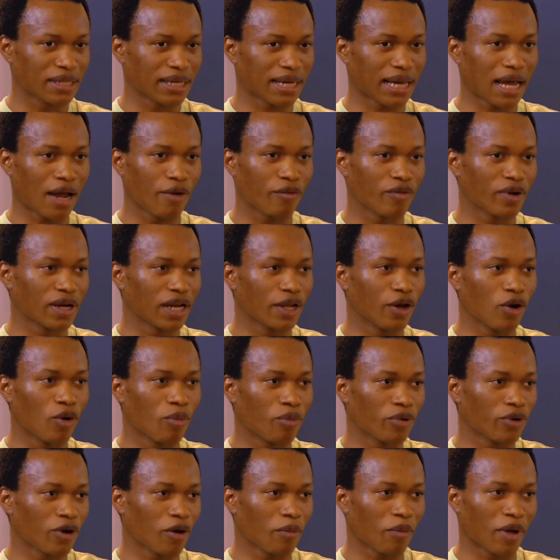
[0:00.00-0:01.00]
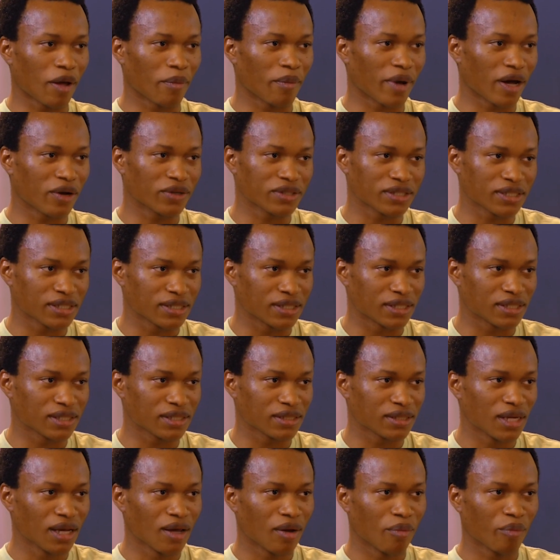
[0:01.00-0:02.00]
they can't really open up about it,
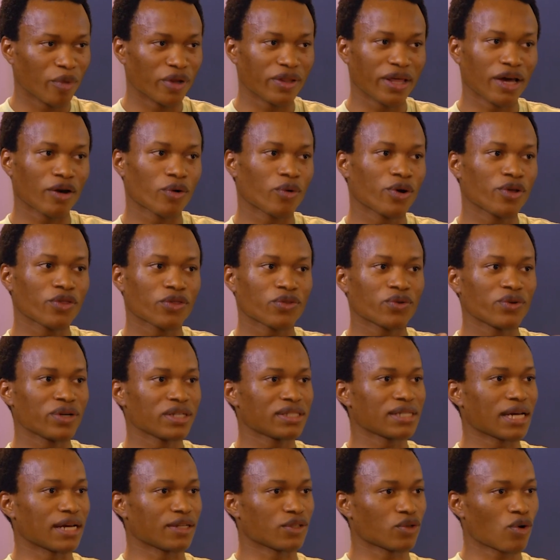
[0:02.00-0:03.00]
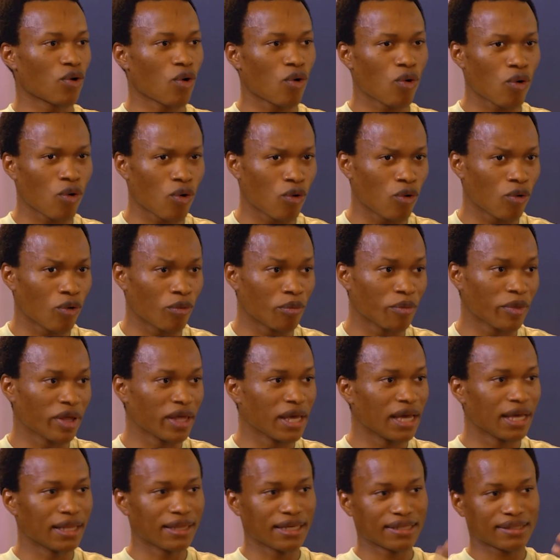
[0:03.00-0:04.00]
but they're going through it at home.
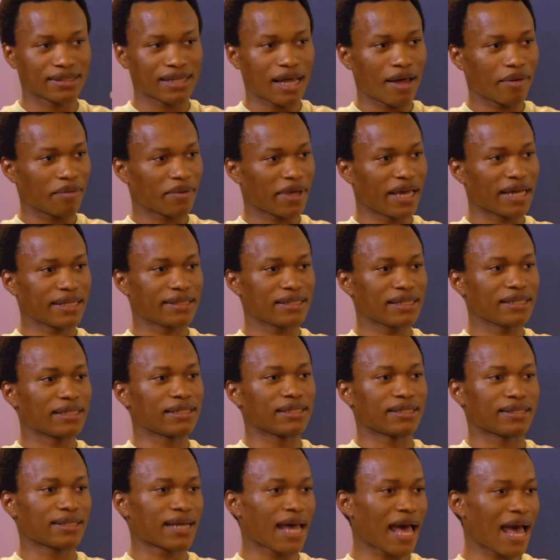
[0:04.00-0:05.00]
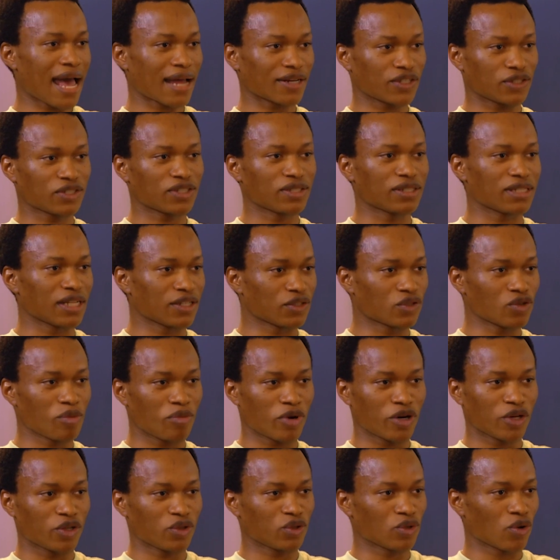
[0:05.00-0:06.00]
They start getting detached. There's
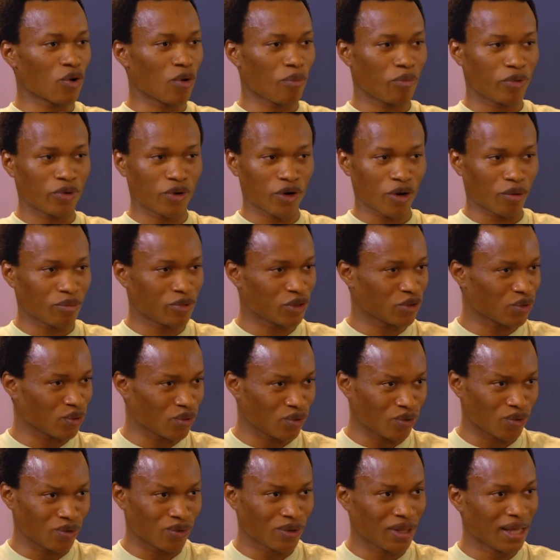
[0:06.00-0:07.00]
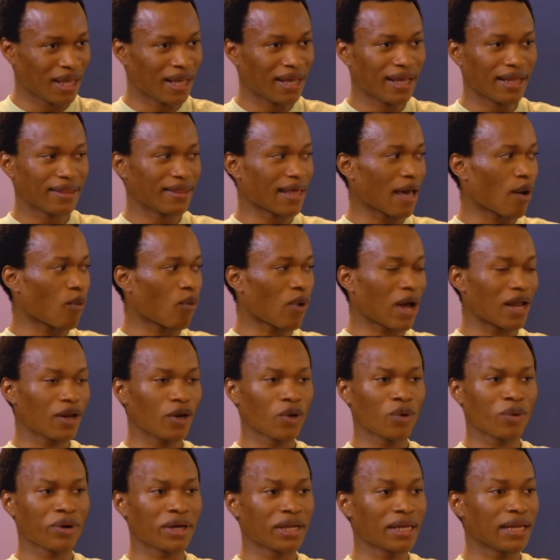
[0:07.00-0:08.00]
nobody to open up to. They're
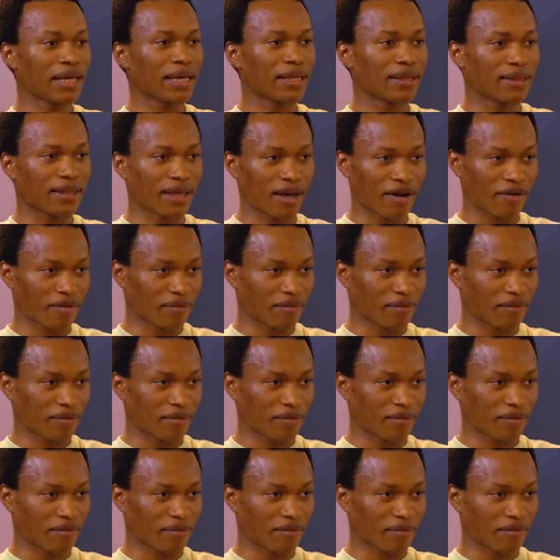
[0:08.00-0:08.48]
wallowing in